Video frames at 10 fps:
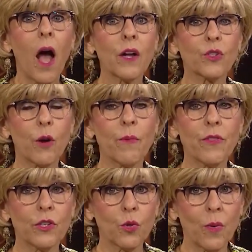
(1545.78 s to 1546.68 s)
October
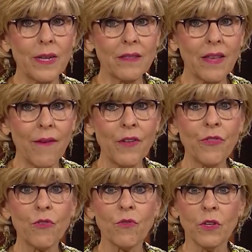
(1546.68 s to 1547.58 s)
the 27th
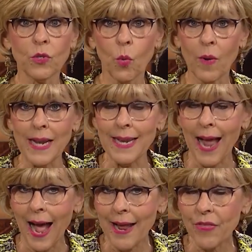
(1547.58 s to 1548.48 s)
through the
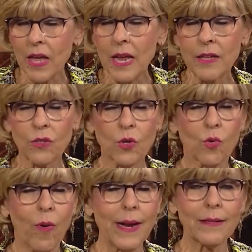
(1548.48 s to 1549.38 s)
29th. It's a
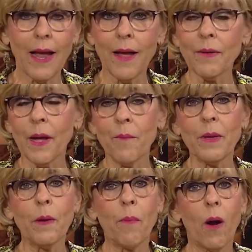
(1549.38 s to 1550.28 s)
great time. Come
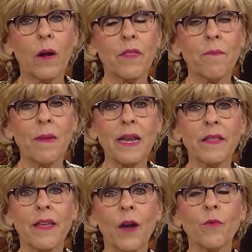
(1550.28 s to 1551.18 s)
be a part of the
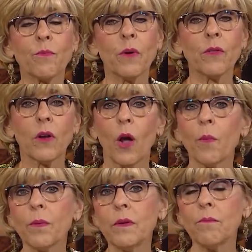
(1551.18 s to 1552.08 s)
meeting there with Brother
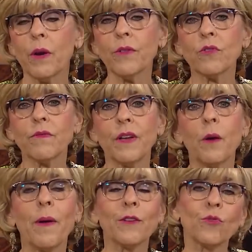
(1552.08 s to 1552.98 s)
Copeland, Brother
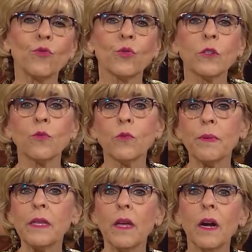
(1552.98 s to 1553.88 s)
Spell, Pastor George will
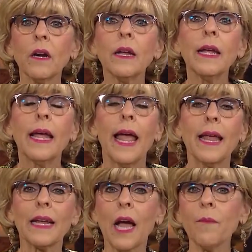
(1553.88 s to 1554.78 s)
be there,
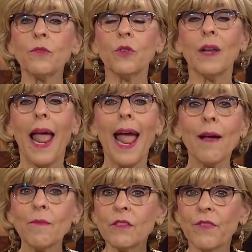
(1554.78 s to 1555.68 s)
and come to an
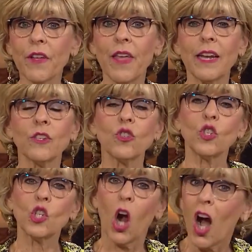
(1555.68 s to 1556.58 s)
atmosphere that is
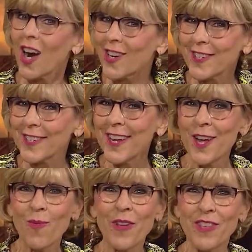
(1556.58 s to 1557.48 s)
charged
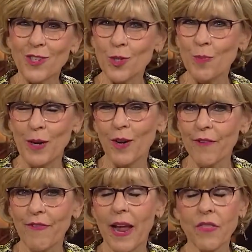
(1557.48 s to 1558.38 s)
with the spirit
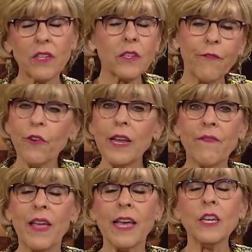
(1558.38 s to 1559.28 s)
of faith. It's a free
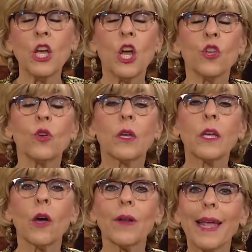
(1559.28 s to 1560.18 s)
event. You
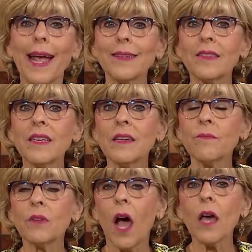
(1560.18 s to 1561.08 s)
can go to
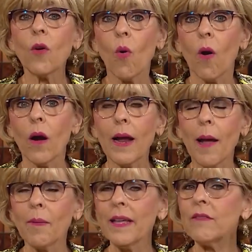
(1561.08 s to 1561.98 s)
kcm.org,
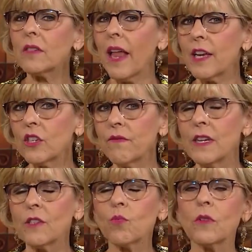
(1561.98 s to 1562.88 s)
I believe,
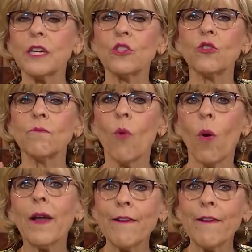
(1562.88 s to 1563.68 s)
/events will get you more